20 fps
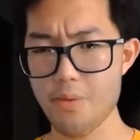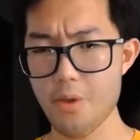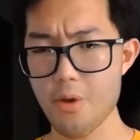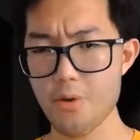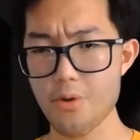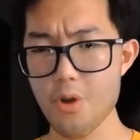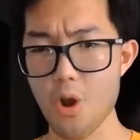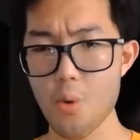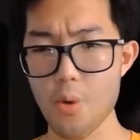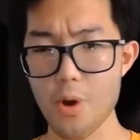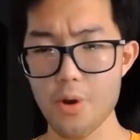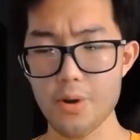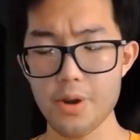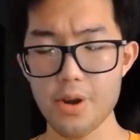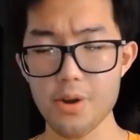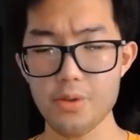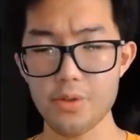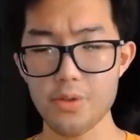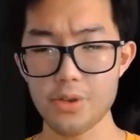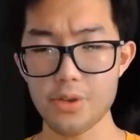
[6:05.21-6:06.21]
they're nowhere
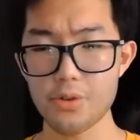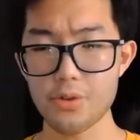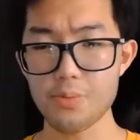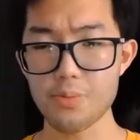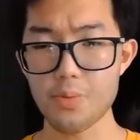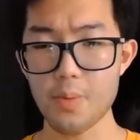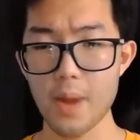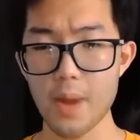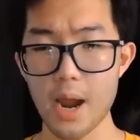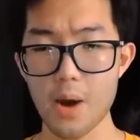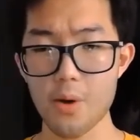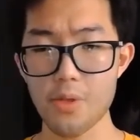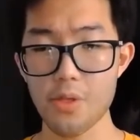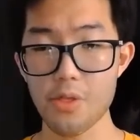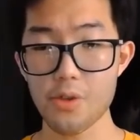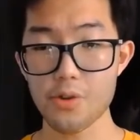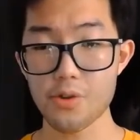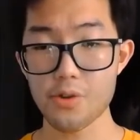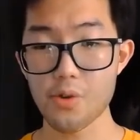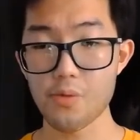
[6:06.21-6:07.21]
near the superpower
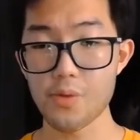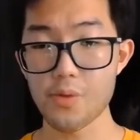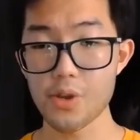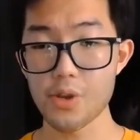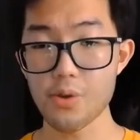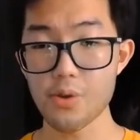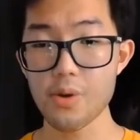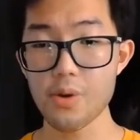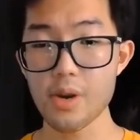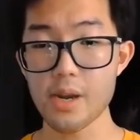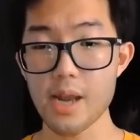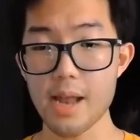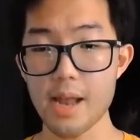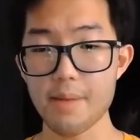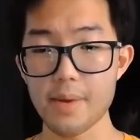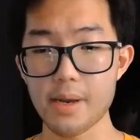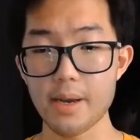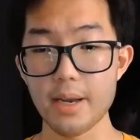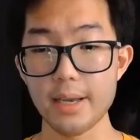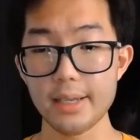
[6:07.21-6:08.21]
that the Soviet Union had
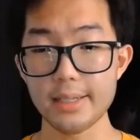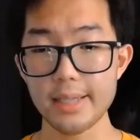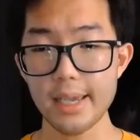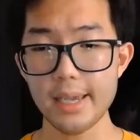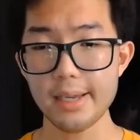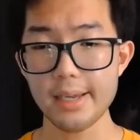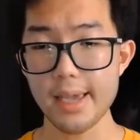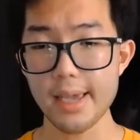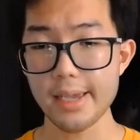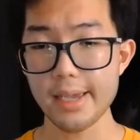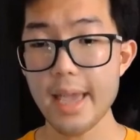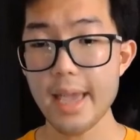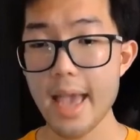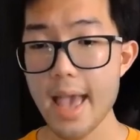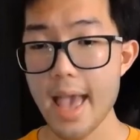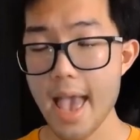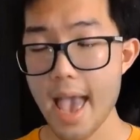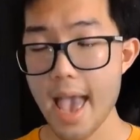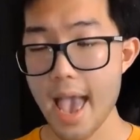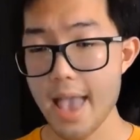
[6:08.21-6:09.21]
been in its heyday.
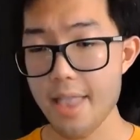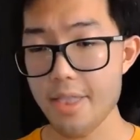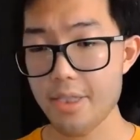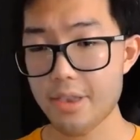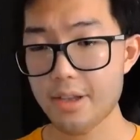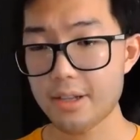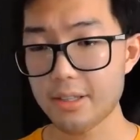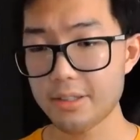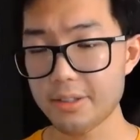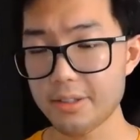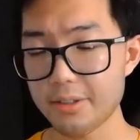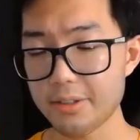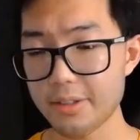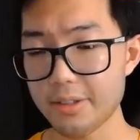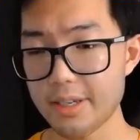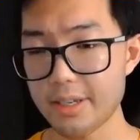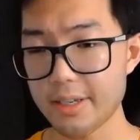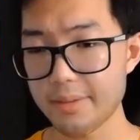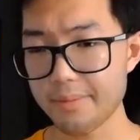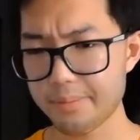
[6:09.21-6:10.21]
And
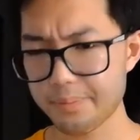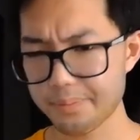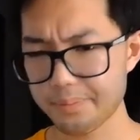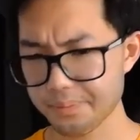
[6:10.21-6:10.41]
clearly,